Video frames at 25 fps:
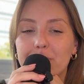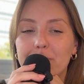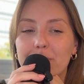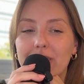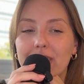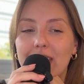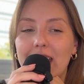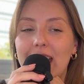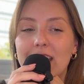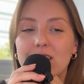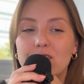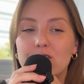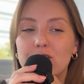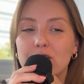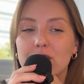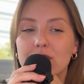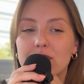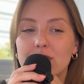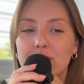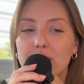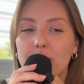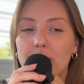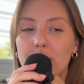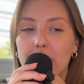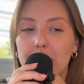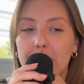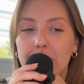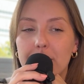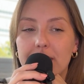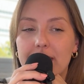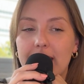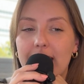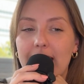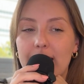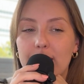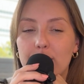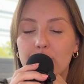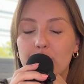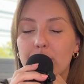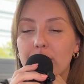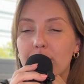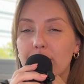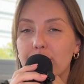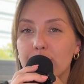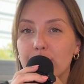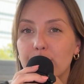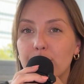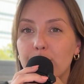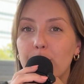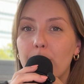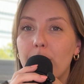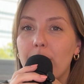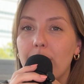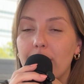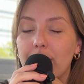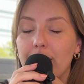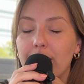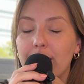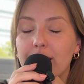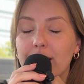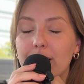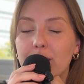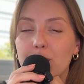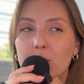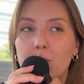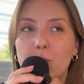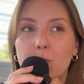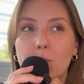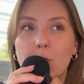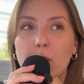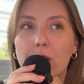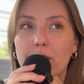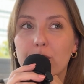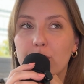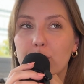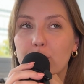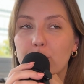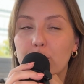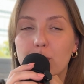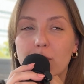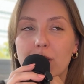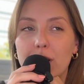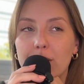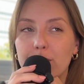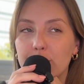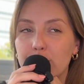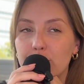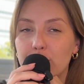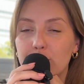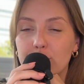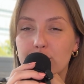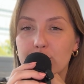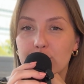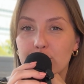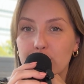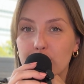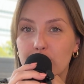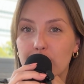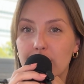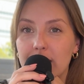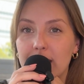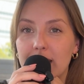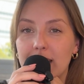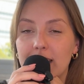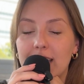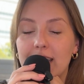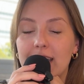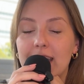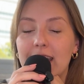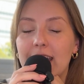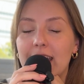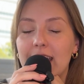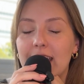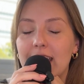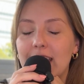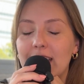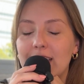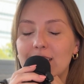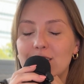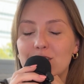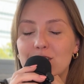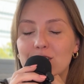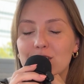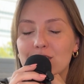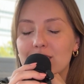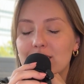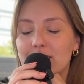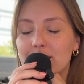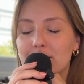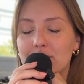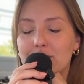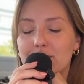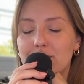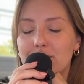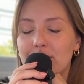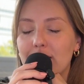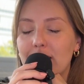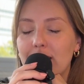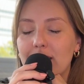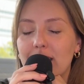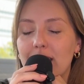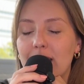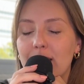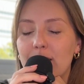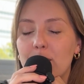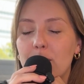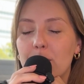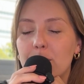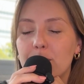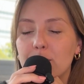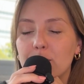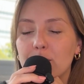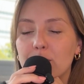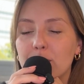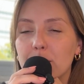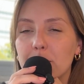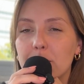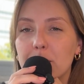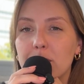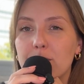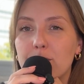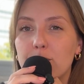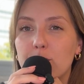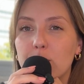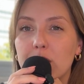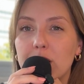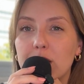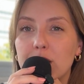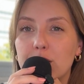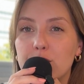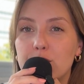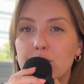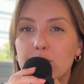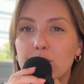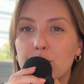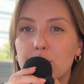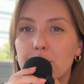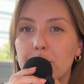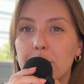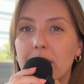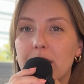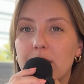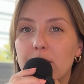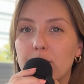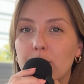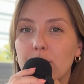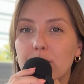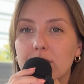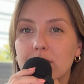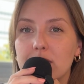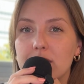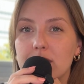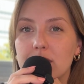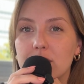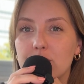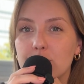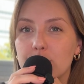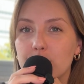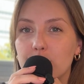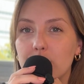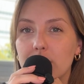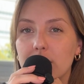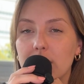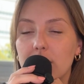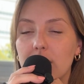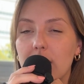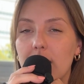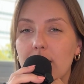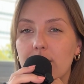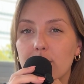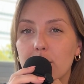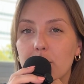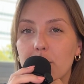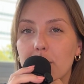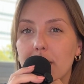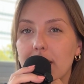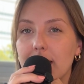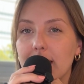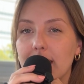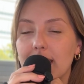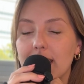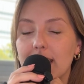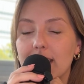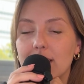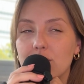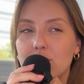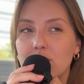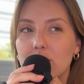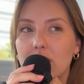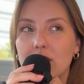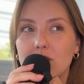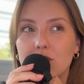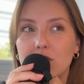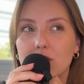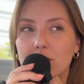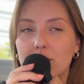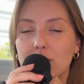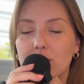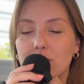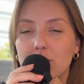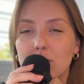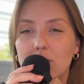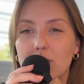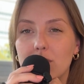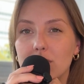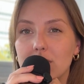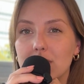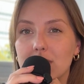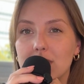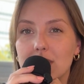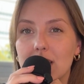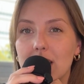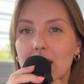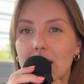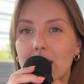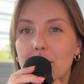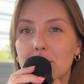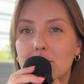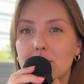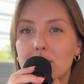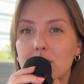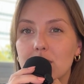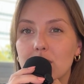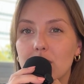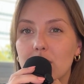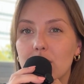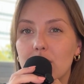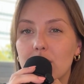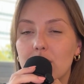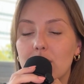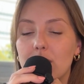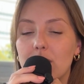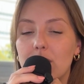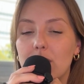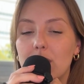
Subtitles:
I just hope that whatever you are, whatever you're doing, I hope you're gonna be free to make your own decision without everybody judging you all the time. So